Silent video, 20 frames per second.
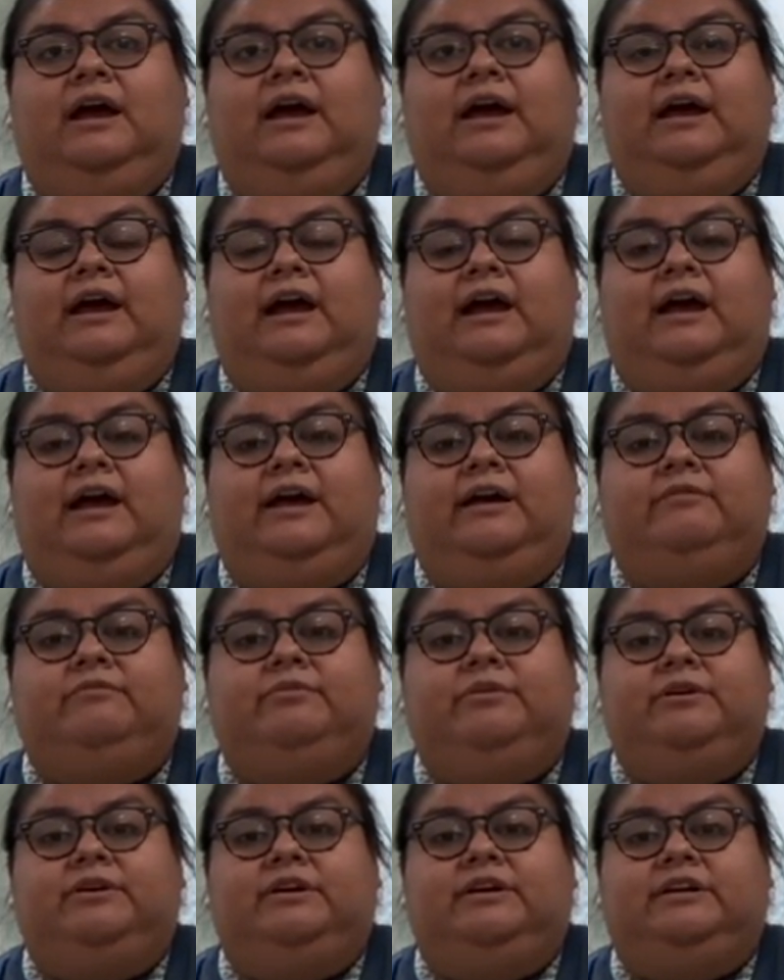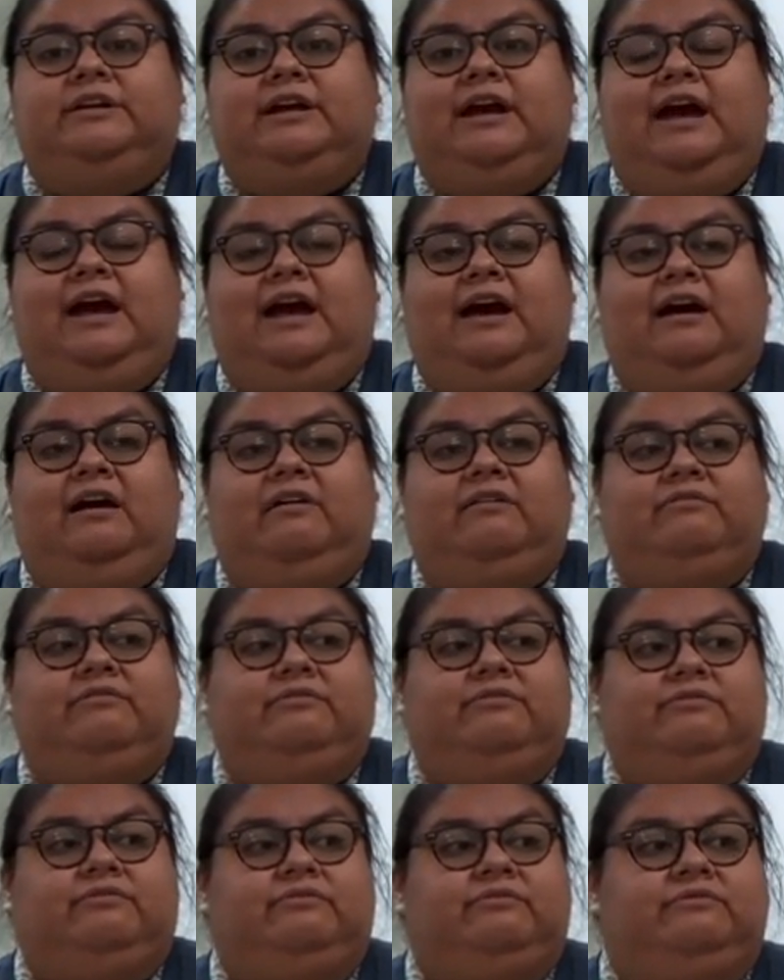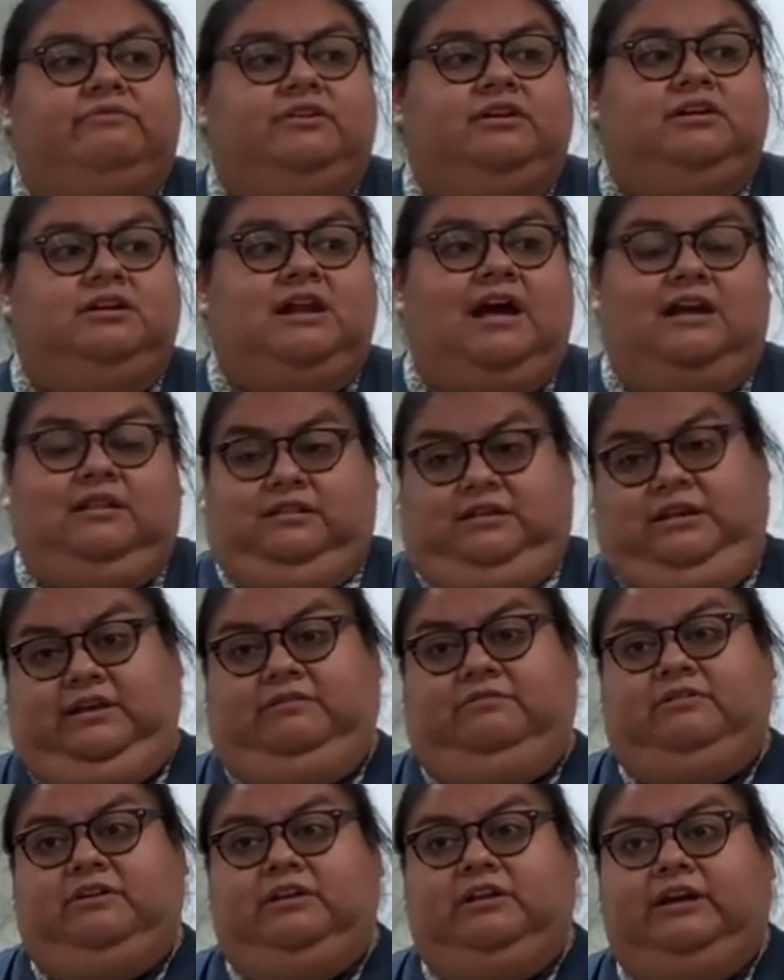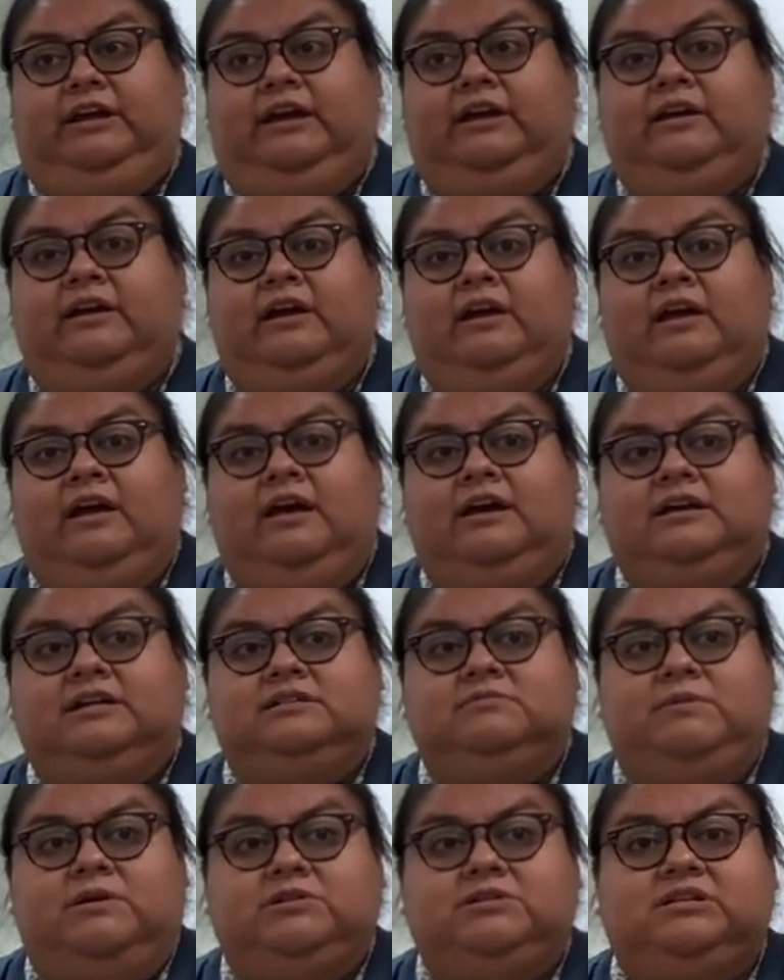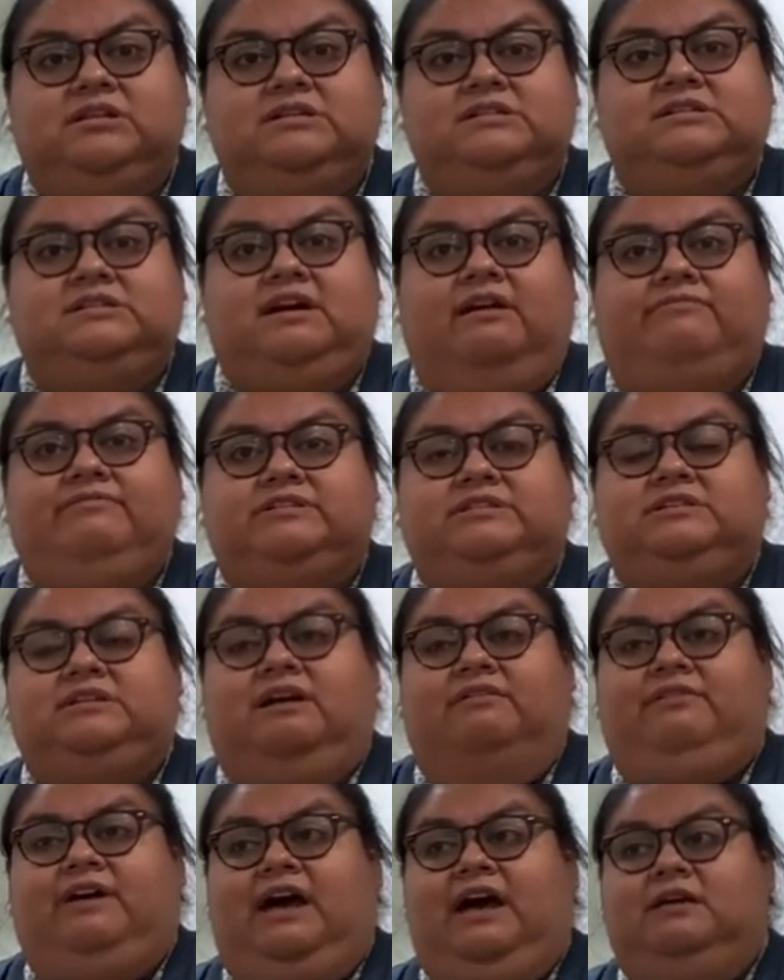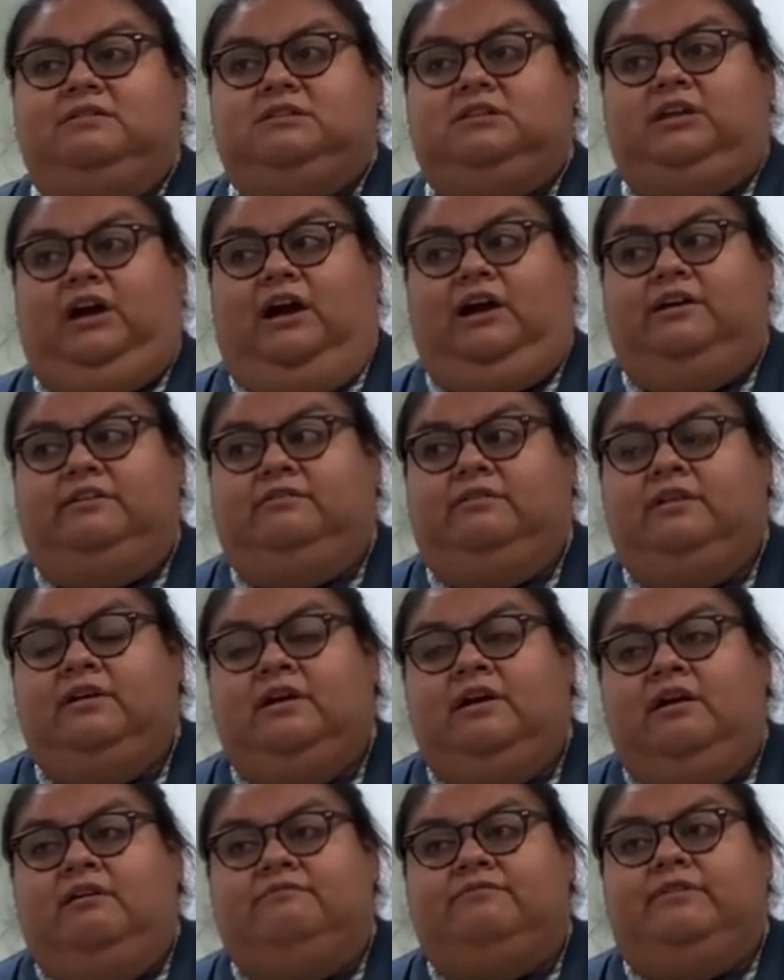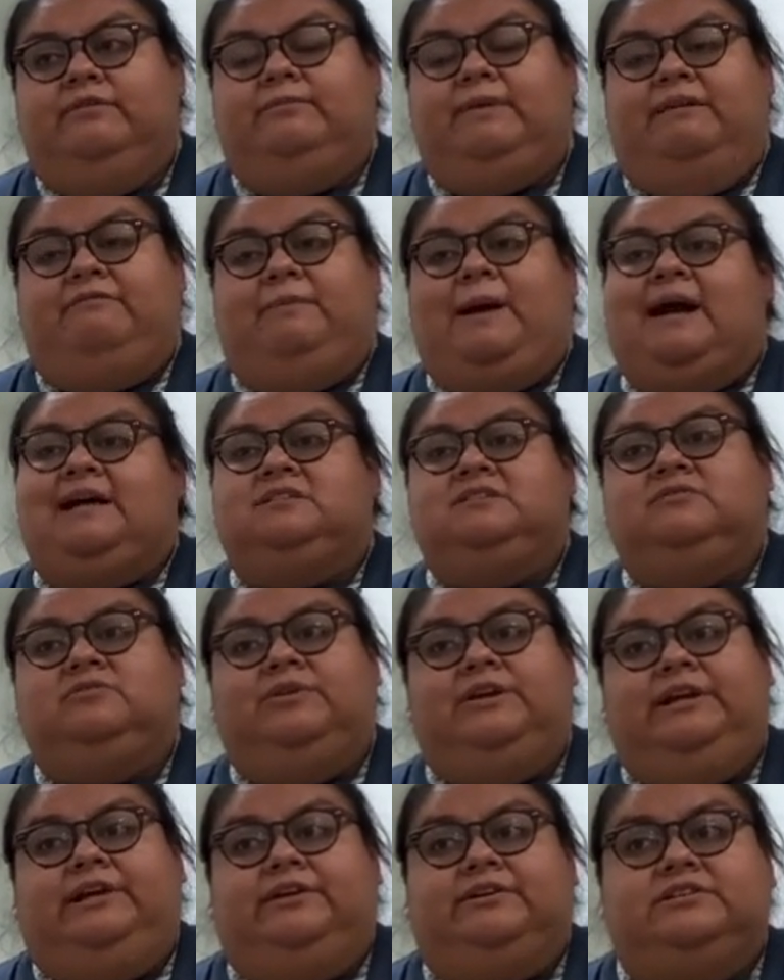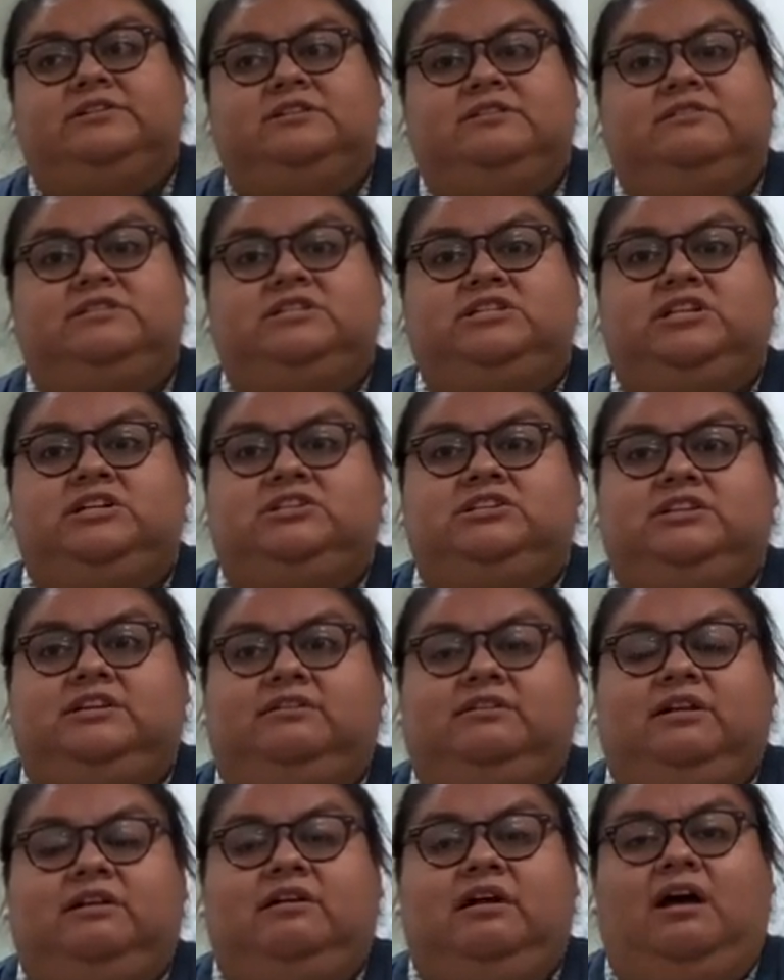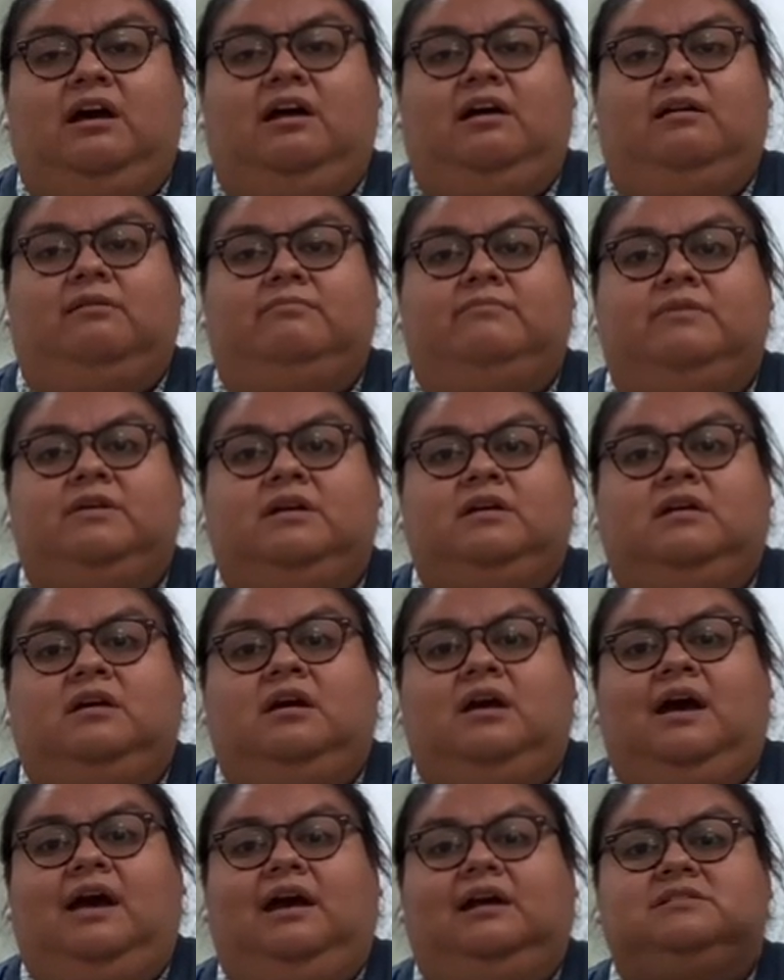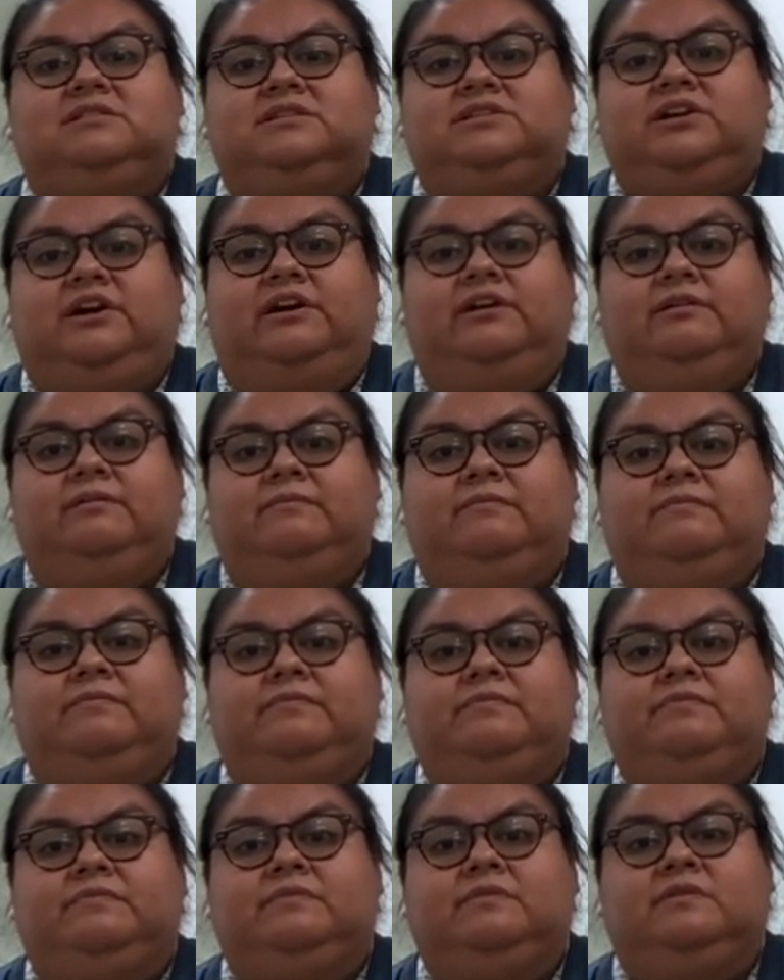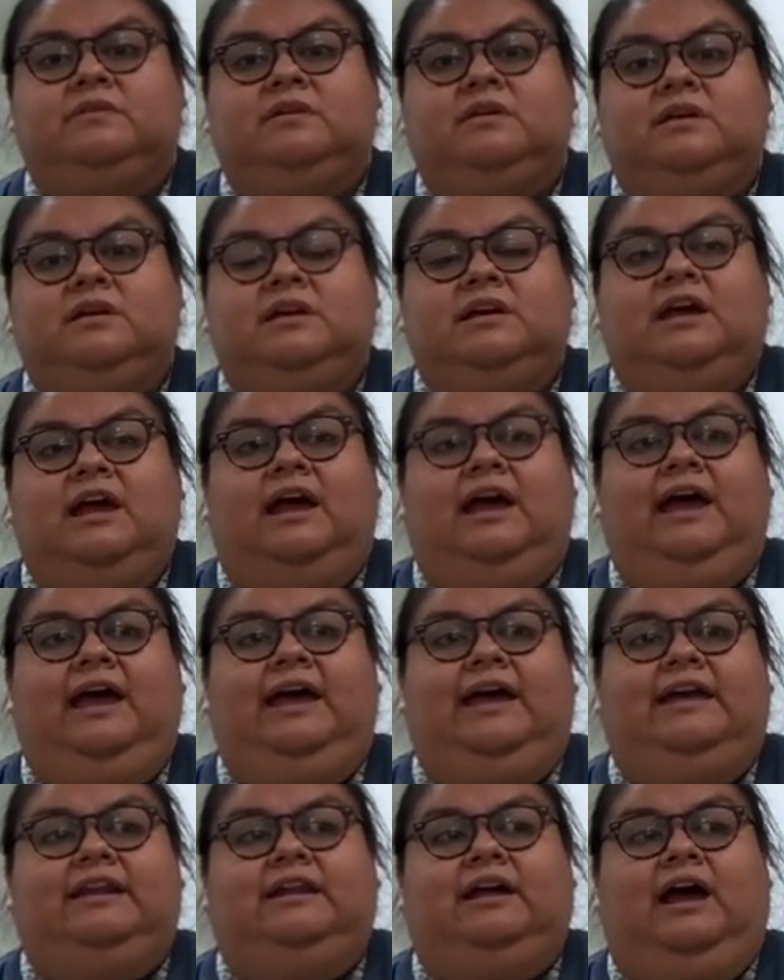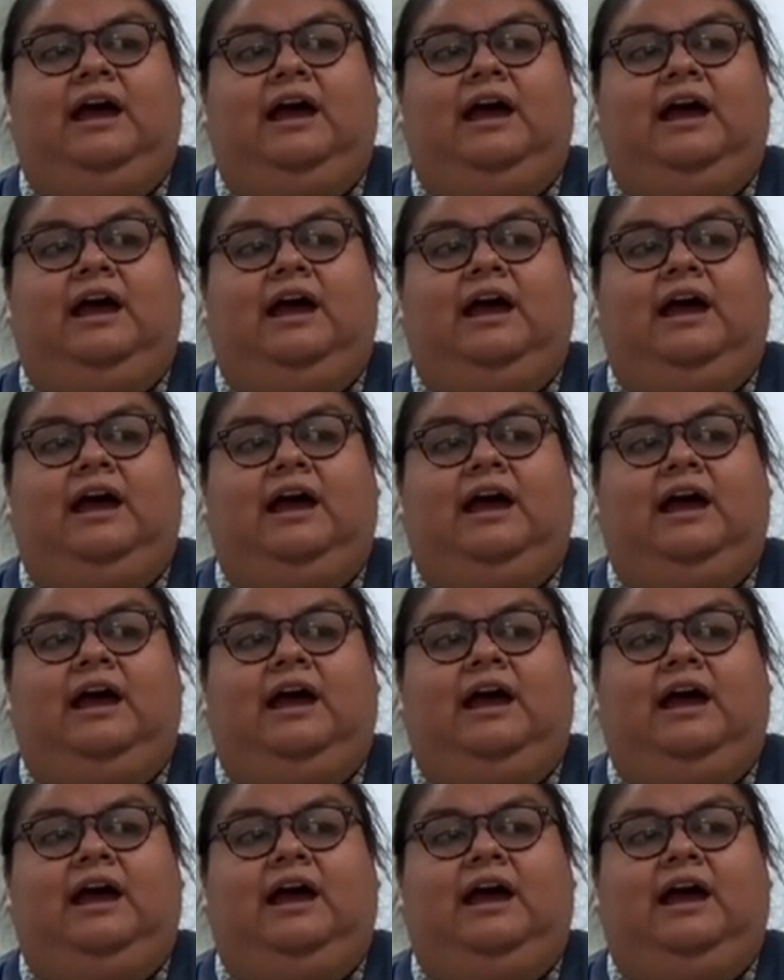I would have nothing really. Because most of the stuff is stuff I had gone from my past 3 years as teaching Head Start. And